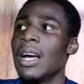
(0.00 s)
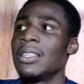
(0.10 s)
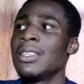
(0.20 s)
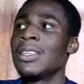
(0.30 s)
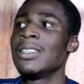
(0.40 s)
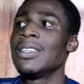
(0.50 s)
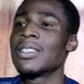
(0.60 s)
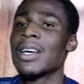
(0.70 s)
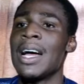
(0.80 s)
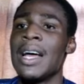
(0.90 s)
I think the
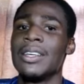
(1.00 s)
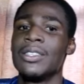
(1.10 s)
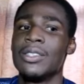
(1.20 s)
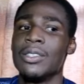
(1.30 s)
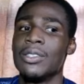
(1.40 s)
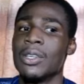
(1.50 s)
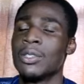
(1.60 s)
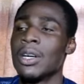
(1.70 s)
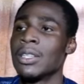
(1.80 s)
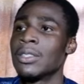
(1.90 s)
sky is
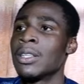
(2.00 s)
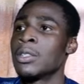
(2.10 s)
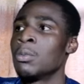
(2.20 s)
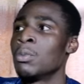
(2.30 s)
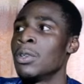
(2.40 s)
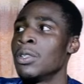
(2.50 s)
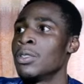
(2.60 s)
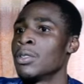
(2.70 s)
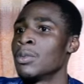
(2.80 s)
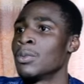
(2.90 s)
just our starting point.